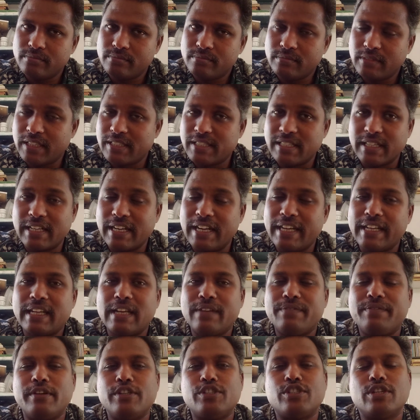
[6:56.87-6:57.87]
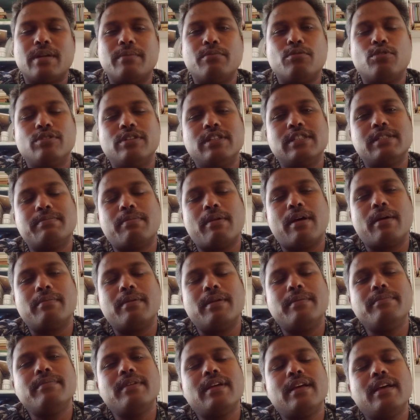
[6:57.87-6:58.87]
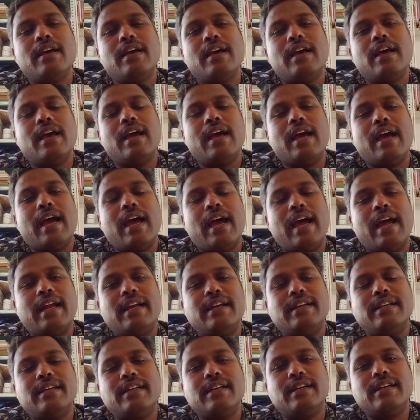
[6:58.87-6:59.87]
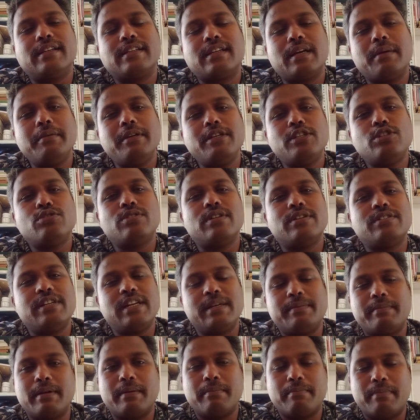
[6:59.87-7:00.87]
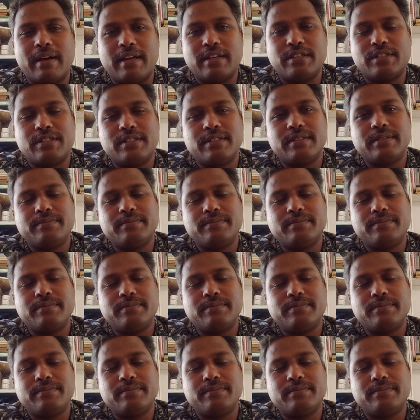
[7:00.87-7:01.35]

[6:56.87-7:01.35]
that's a clinical feature about this problem and uh, coming to the treatment part